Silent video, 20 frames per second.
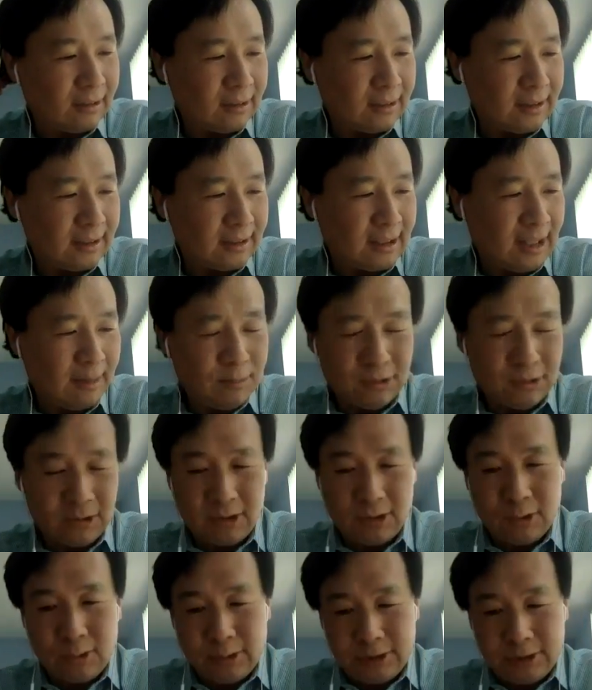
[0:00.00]
this game show
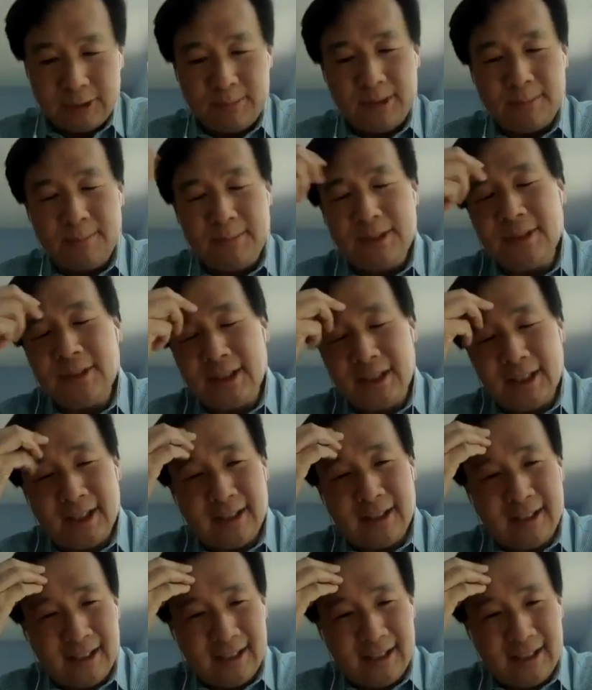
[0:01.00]
called Who Wants to Be a Millionaire?